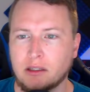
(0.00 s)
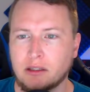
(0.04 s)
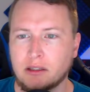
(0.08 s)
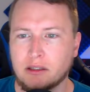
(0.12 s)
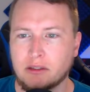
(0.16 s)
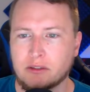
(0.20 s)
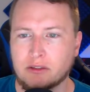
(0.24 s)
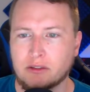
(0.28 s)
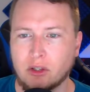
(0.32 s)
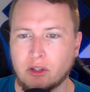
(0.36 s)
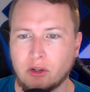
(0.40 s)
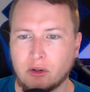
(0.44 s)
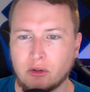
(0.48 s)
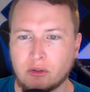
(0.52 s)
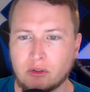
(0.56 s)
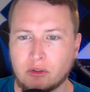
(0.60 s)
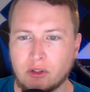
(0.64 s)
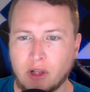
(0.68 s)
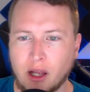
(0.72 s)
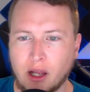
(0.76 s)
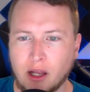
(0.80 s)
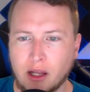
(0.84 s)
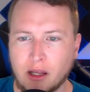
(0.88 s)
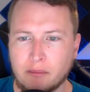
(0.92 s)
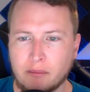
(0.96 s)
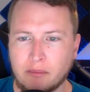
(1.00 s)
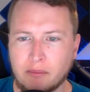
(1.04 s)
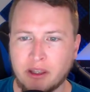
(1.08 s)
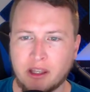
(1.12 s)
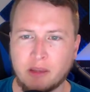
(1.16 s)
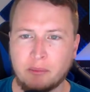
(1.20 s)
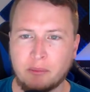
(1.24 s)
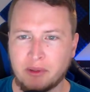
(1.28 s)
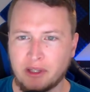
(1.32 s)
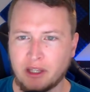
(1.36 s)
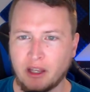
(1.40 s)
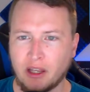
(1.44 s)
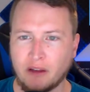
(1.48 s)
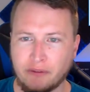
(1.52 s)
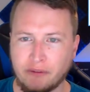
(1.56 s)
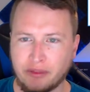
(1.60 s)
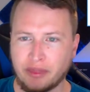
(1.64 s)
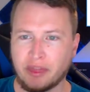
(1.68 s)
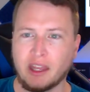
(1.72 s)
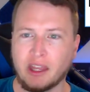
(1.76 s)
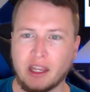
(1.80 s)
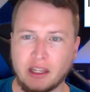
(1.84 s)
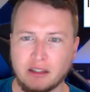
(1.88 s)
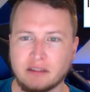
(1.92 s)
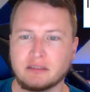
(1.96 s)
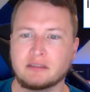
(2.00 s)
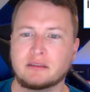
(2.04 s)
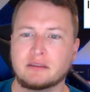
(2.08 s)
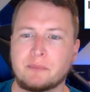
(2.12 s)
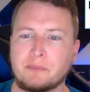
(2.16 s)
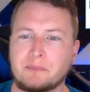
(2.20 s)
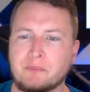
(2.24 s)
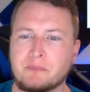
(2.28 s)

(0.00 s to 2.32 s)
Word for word: So uh, it could be of things.